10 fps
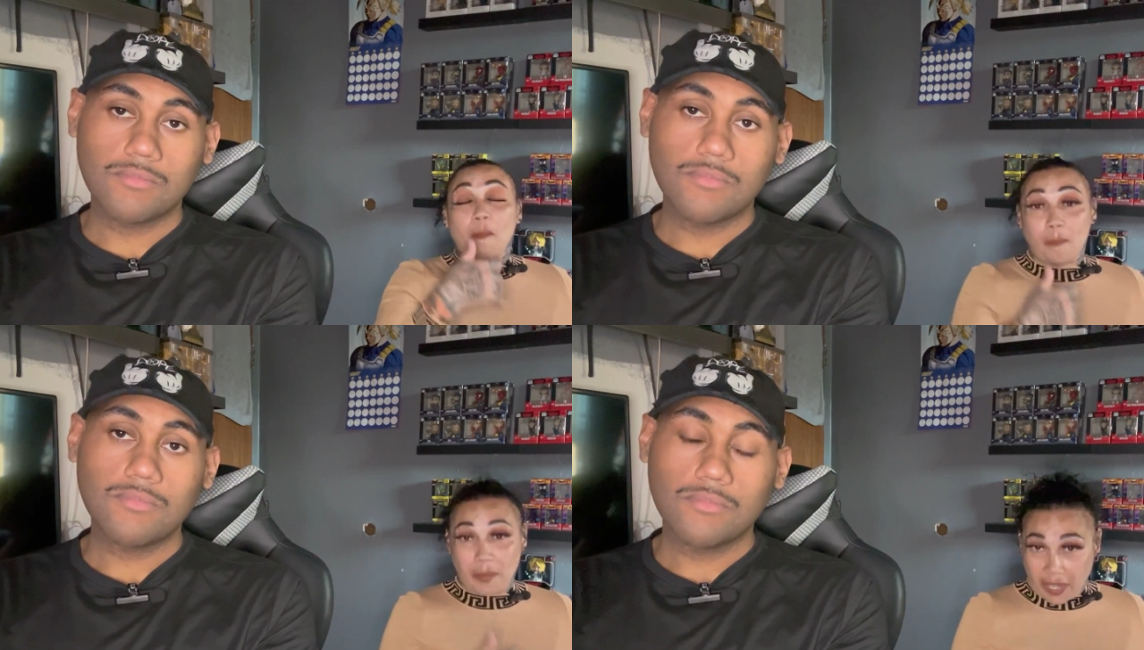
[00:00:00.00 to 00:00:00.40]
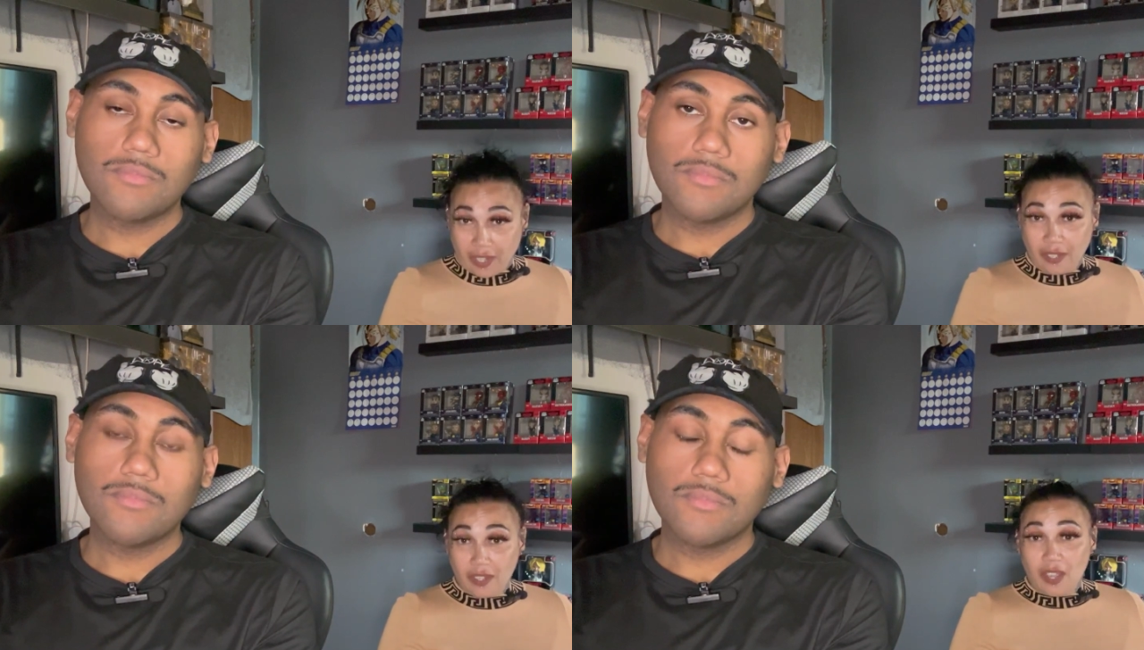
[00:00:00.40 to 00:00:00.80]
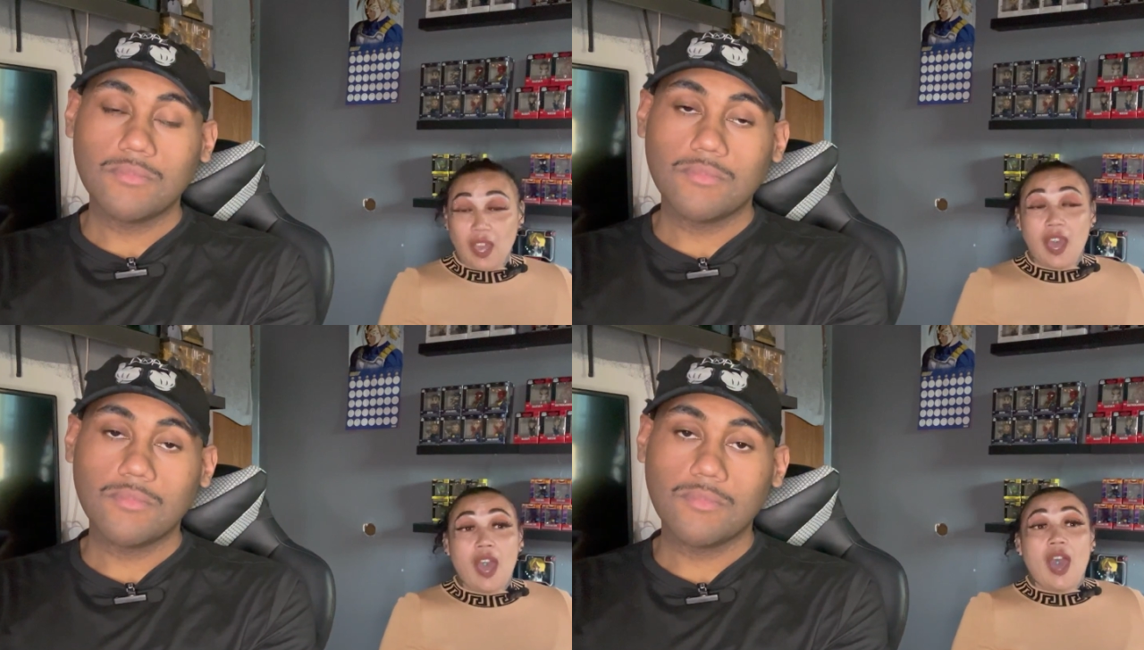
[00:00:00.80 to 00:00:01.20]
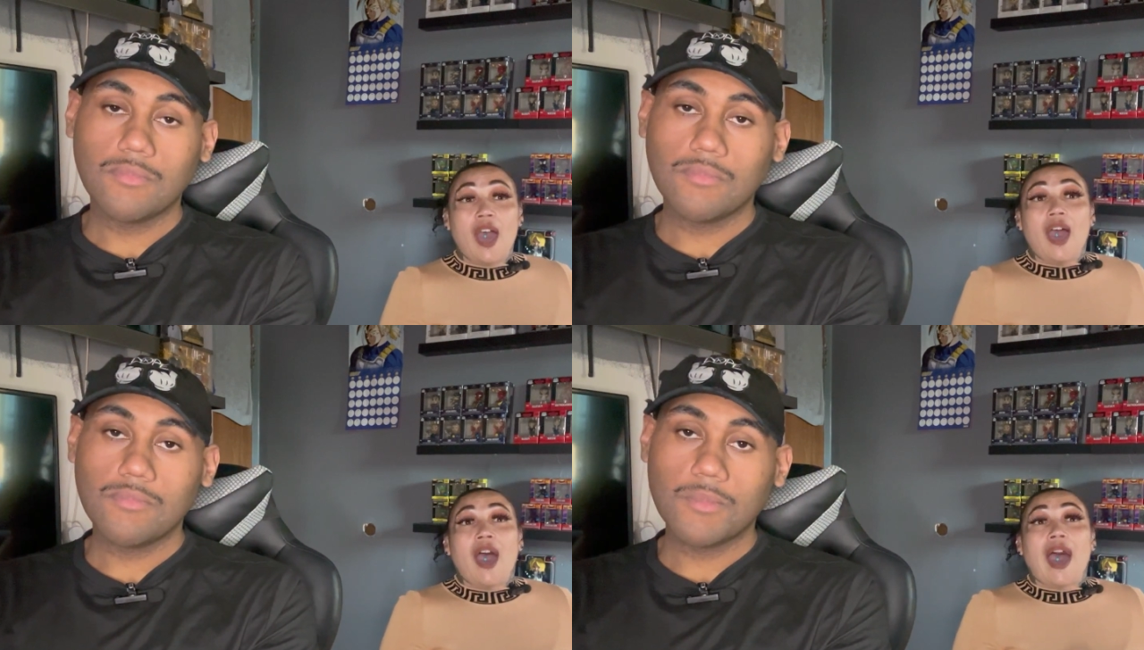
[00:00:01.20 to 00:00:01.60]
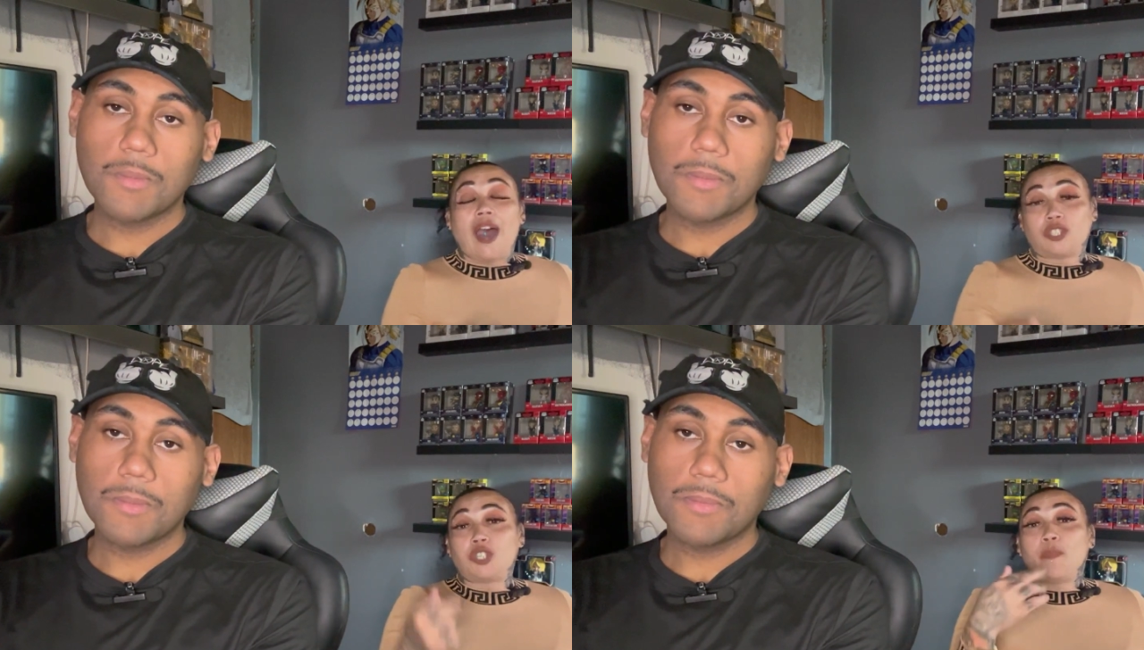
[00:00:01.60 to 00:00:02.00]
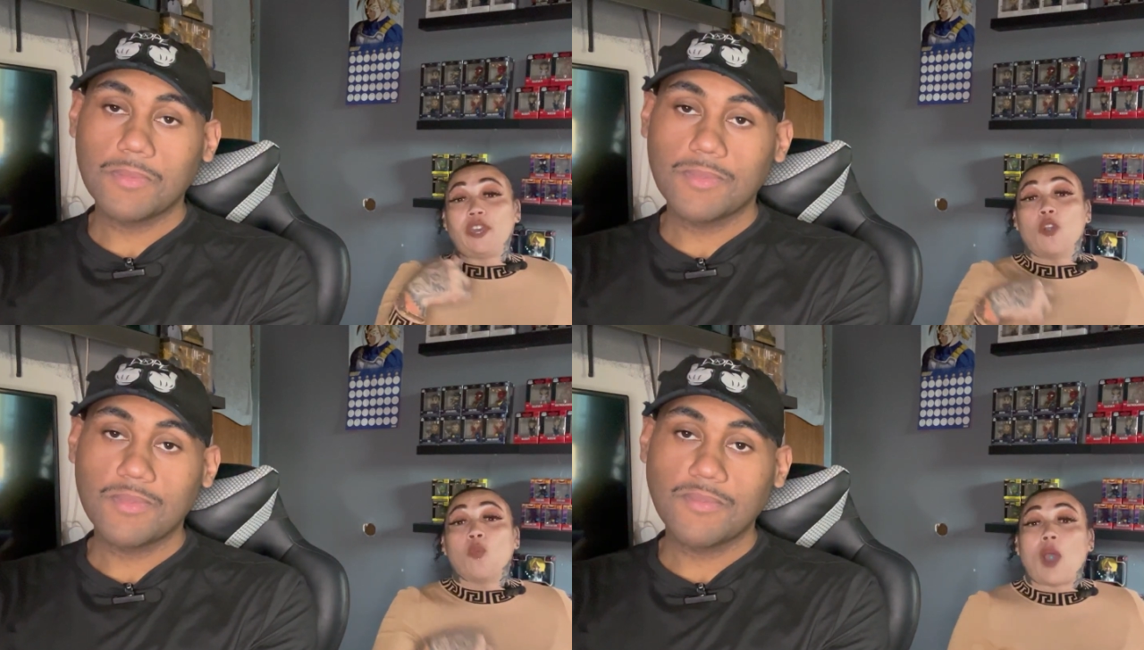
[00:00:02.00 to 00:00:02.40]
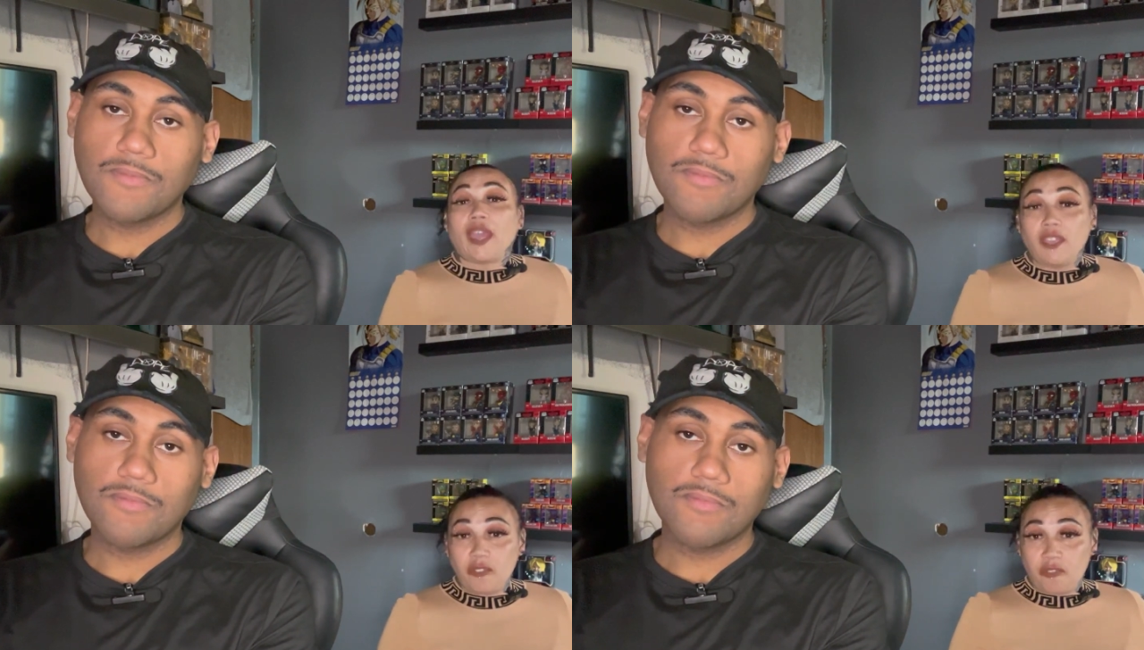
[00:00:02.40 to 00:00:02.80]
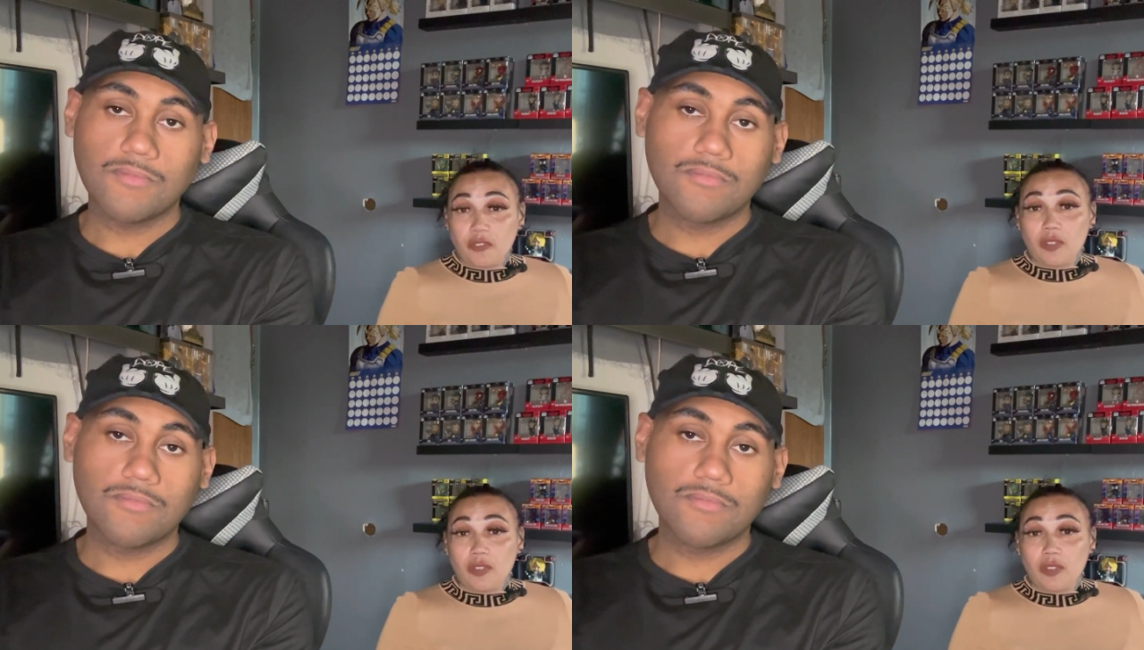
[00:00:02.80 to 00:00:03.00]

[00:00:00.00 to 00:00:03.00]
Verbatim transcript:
Speaker 1: me how to be a wife